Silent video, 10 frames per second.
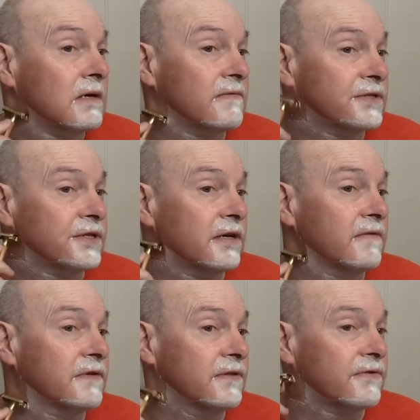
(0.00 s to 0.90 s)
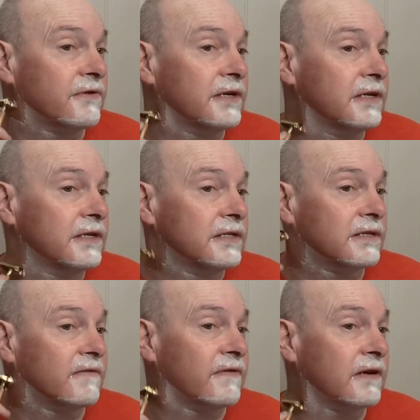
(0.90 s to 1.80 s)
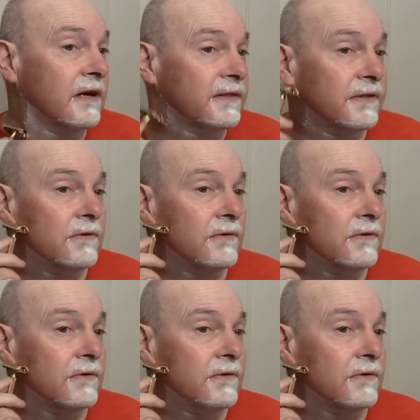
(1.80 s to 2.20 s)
Haven't shaved in 3 days. I forgot